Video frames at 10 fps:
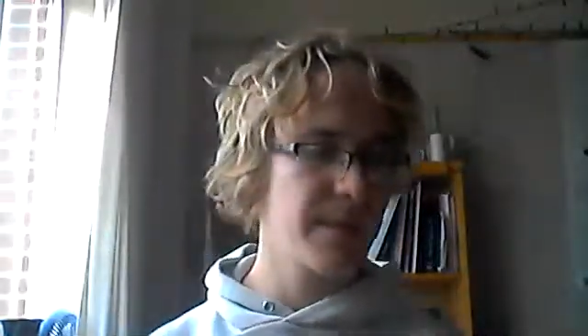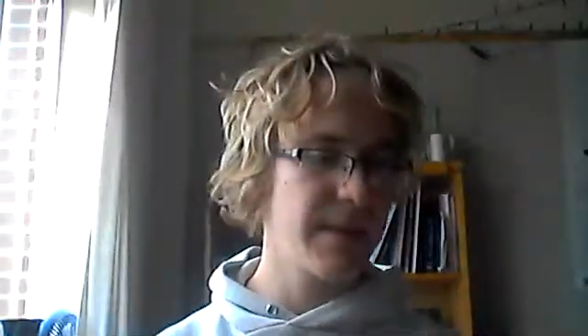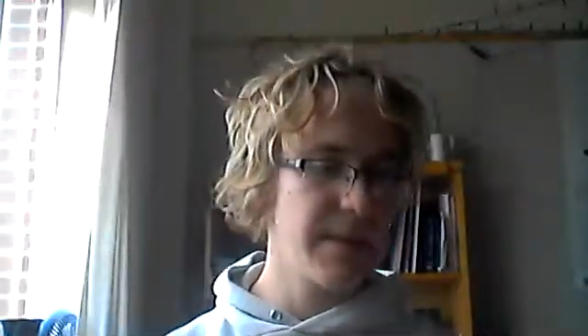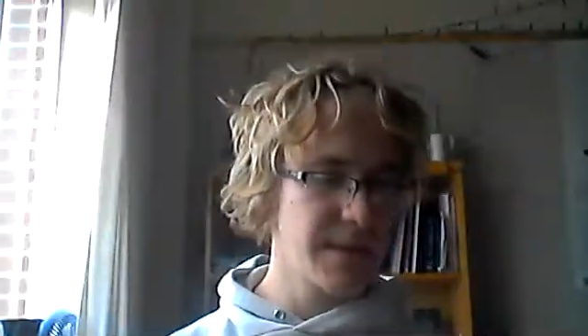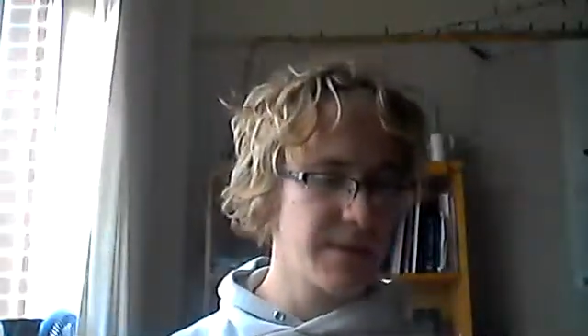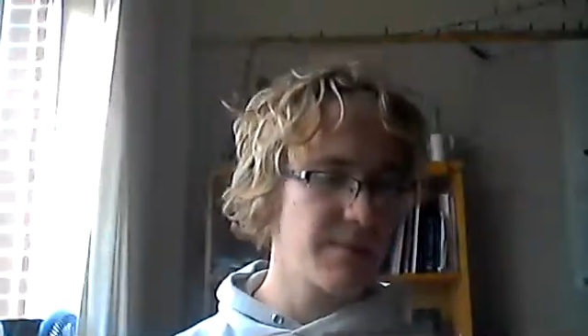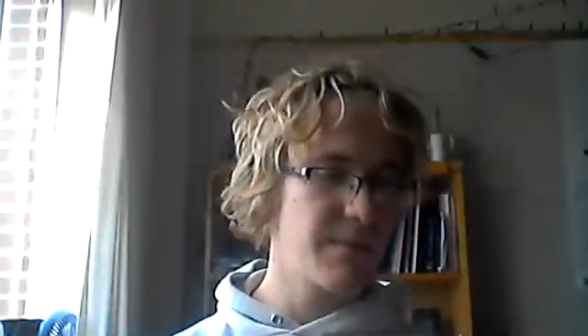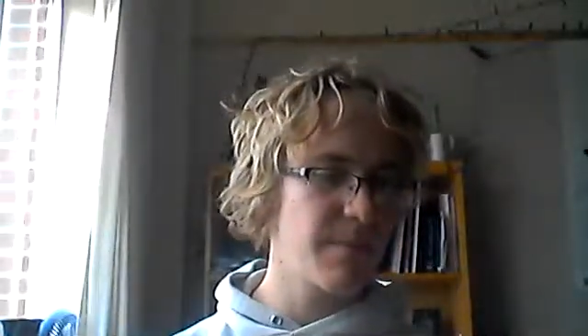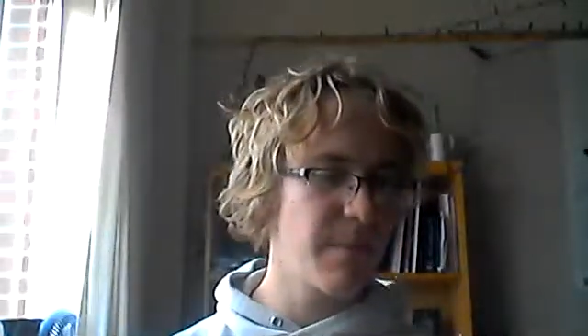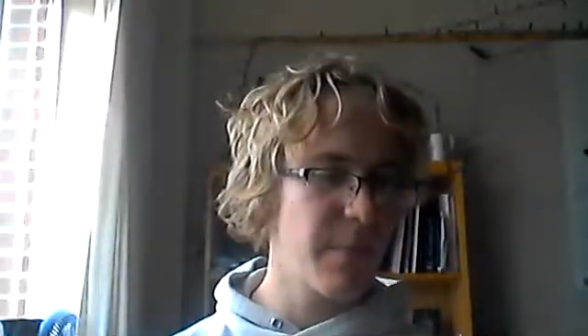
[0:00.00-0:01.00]
he doesn't
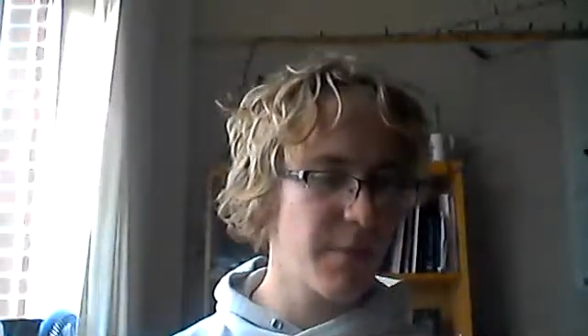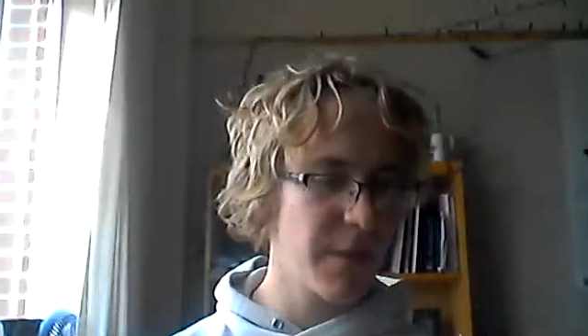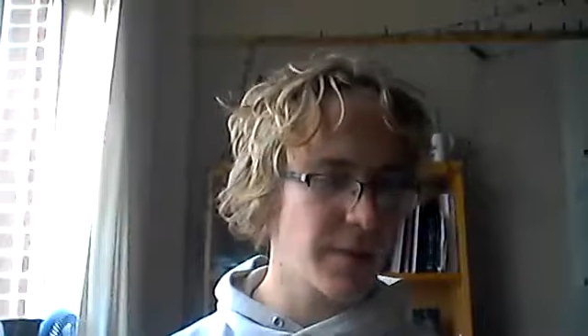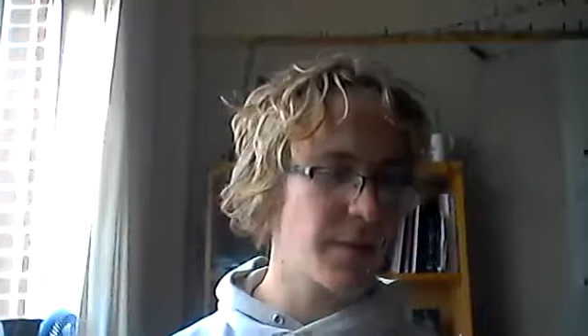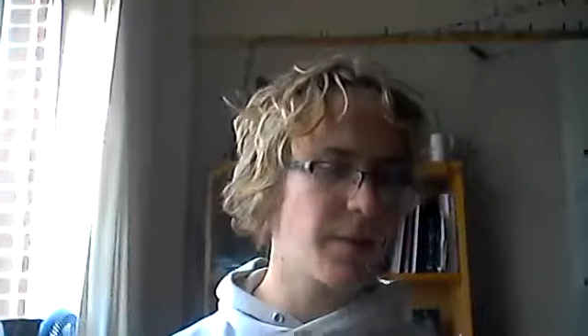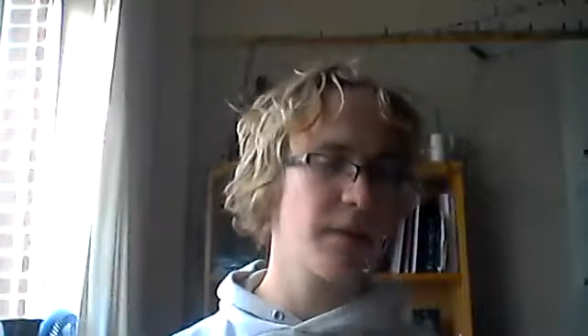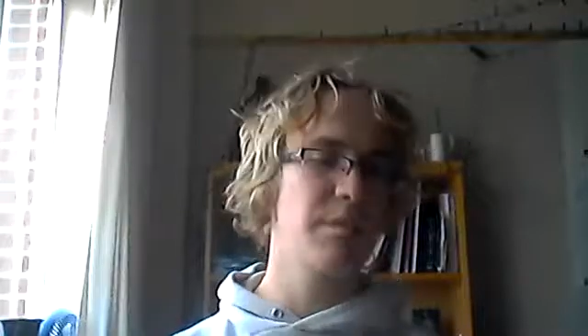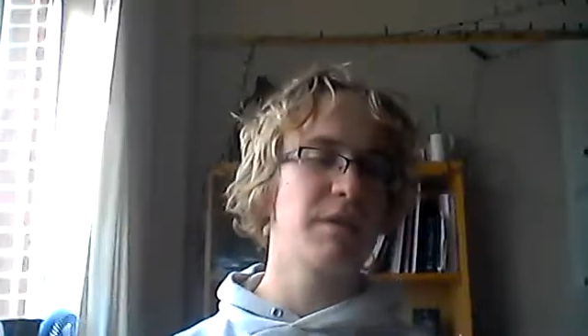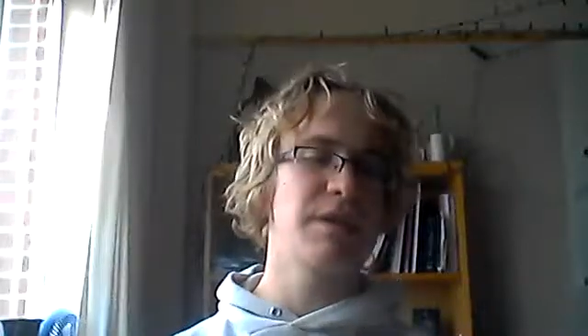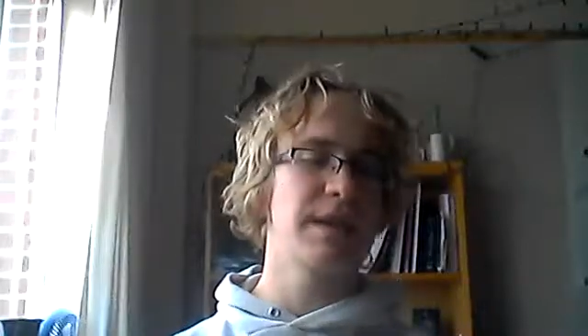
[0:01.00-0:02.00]
feel
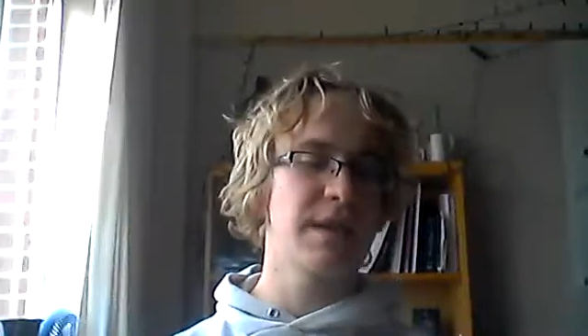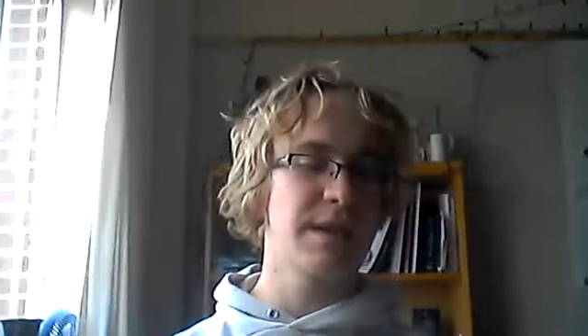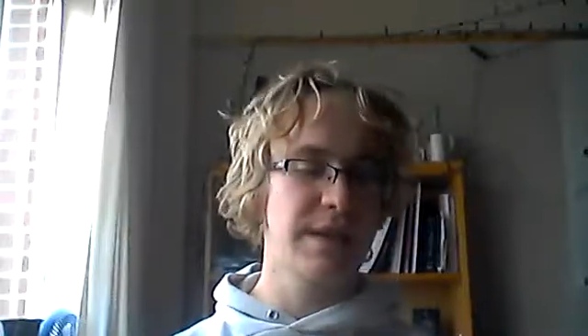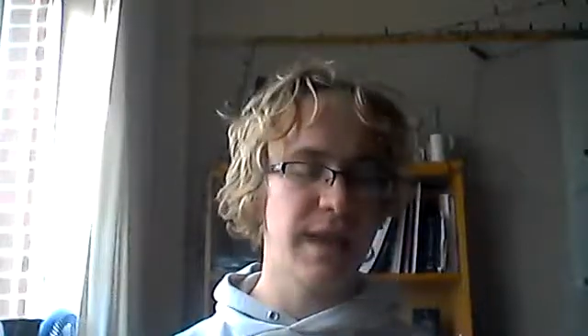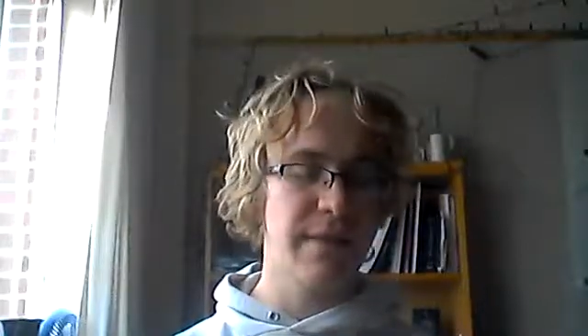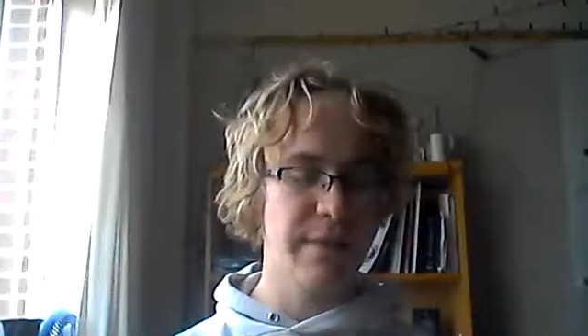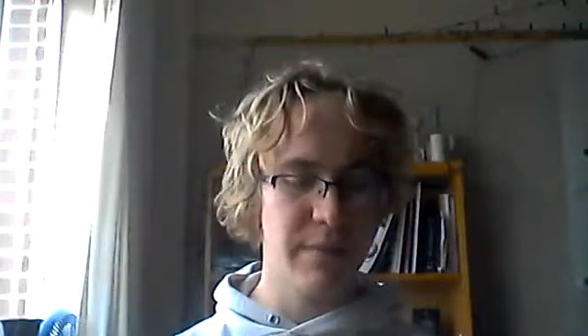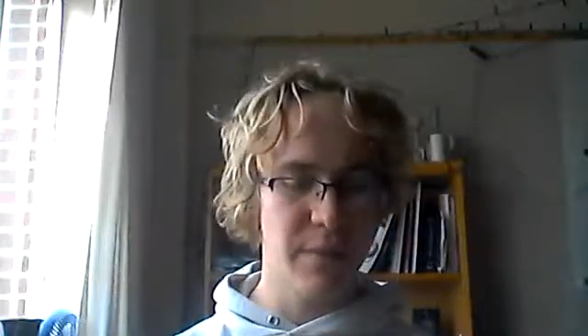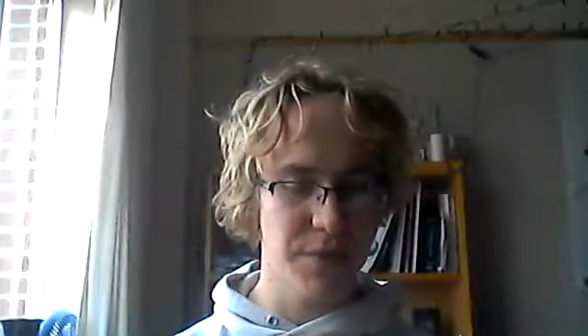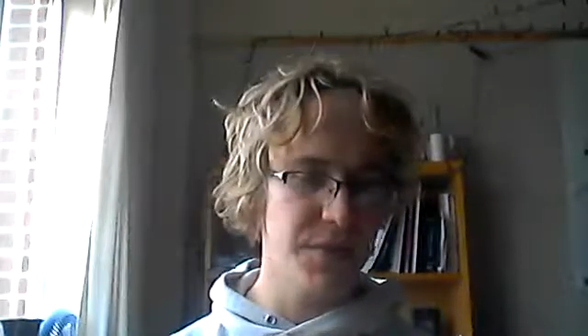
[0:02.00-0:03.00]
anything, but he doesn't have any
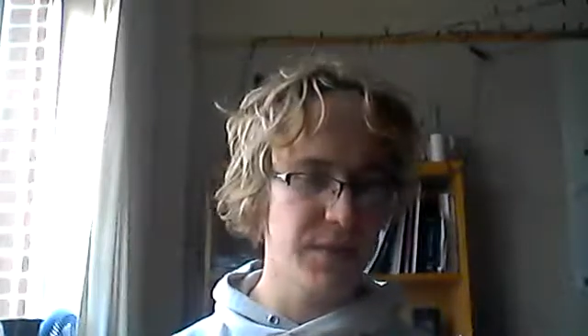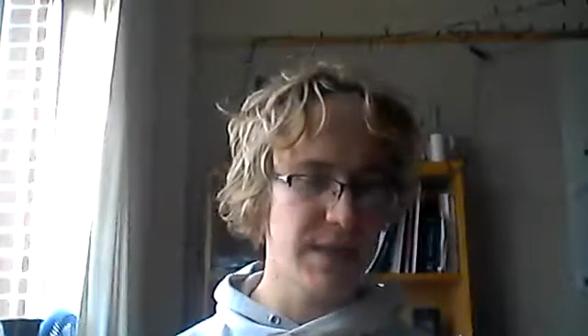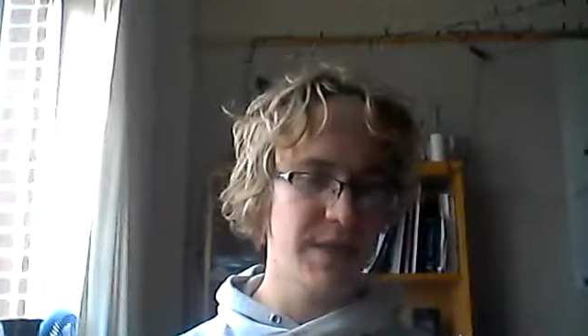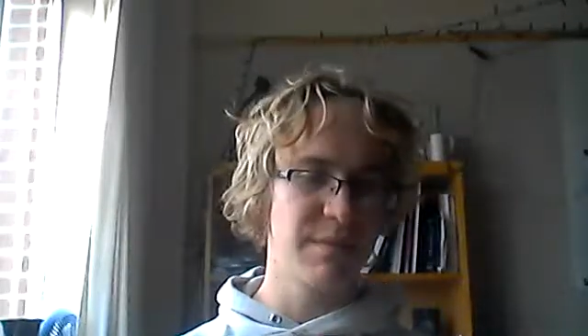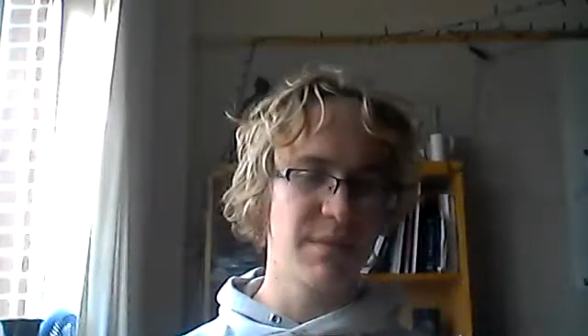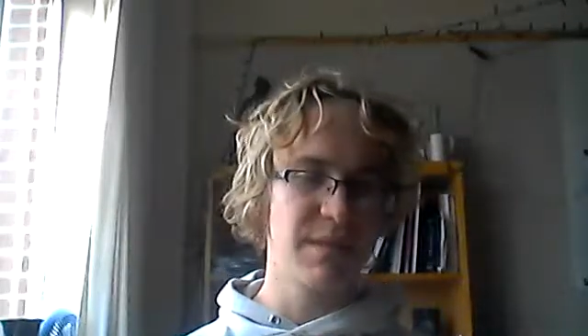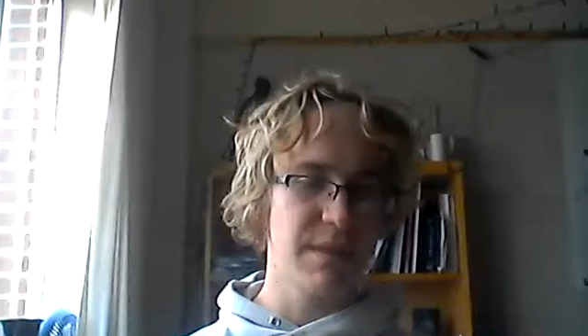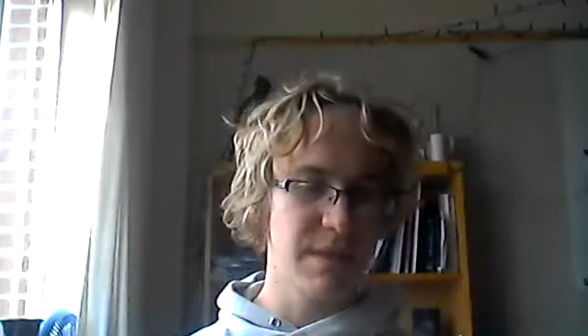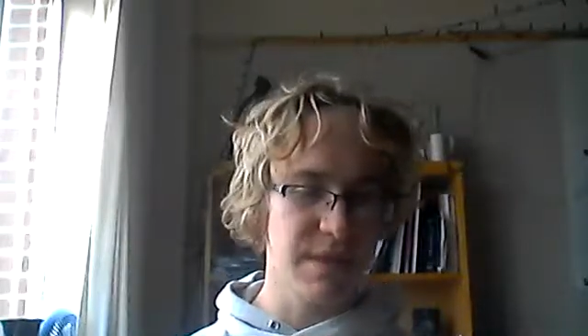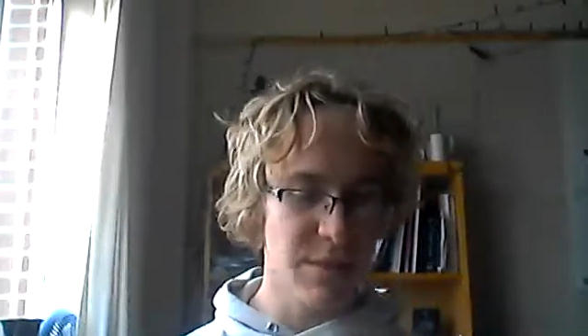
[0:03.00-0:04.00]
emotional attachment to
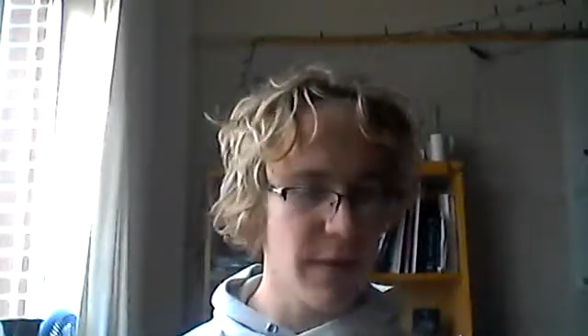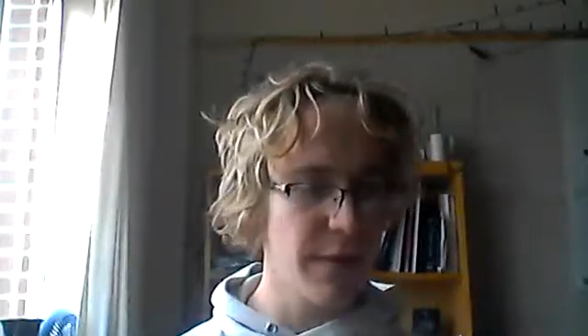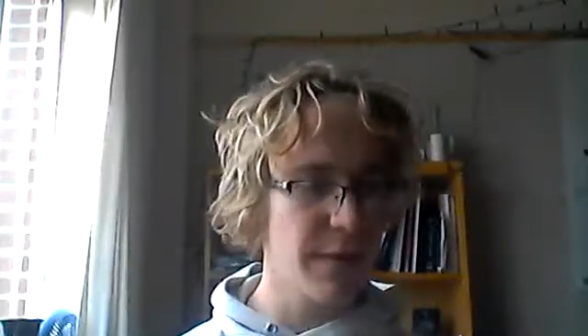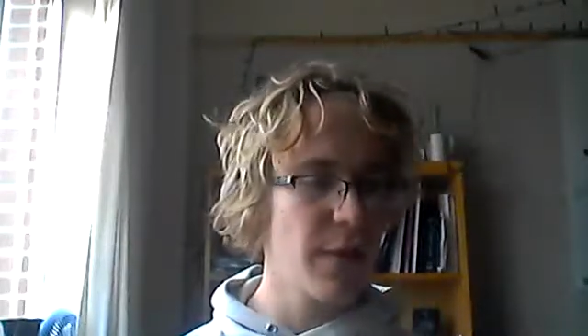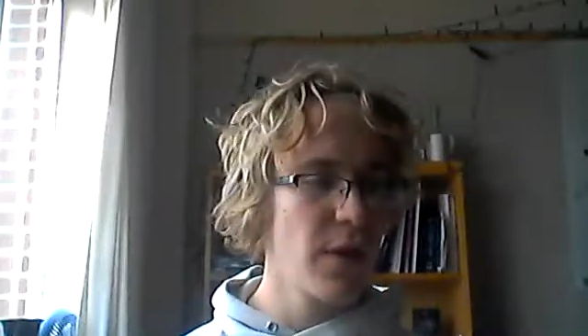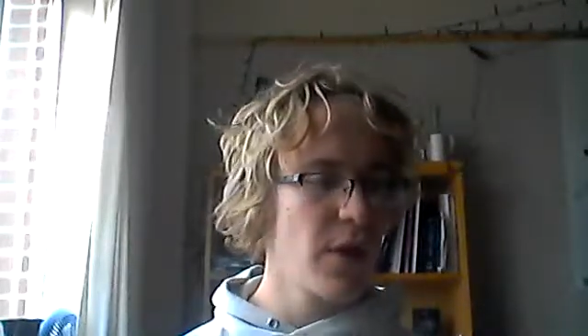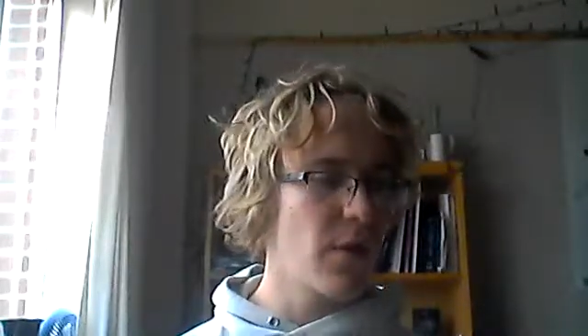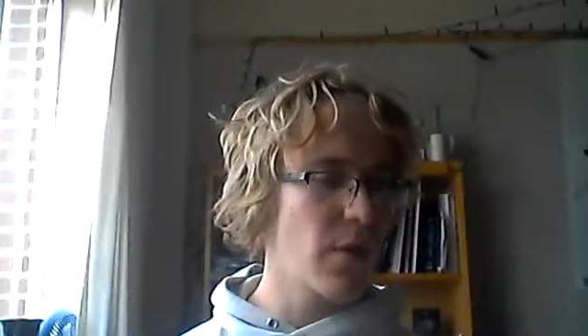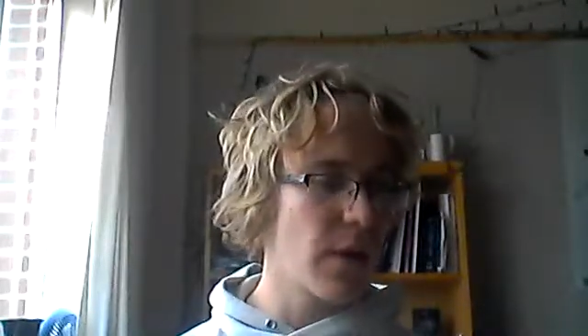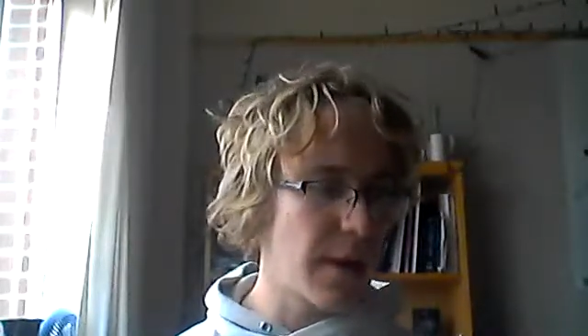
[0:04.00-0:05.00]
his wife
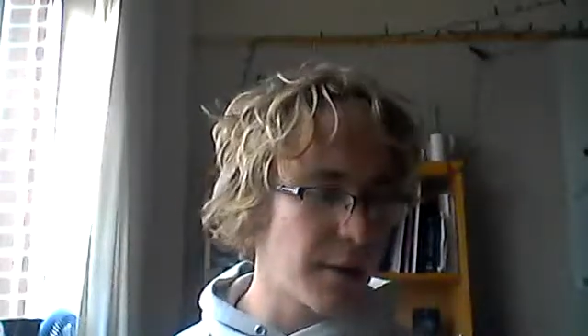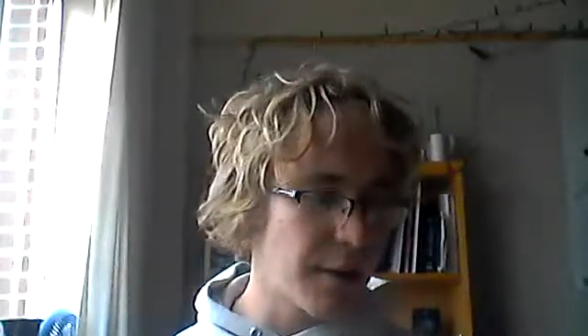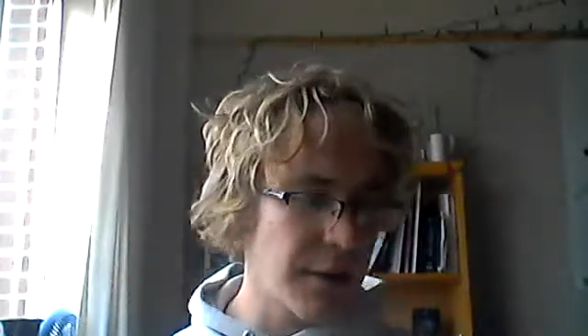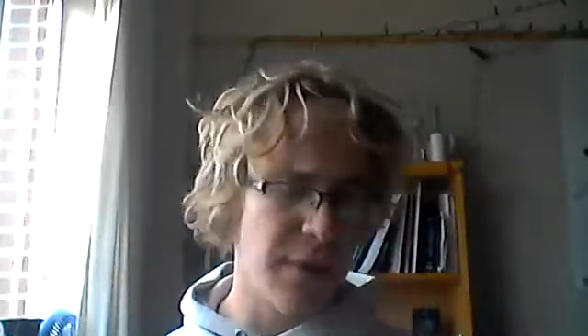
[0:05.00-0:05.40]
or anything.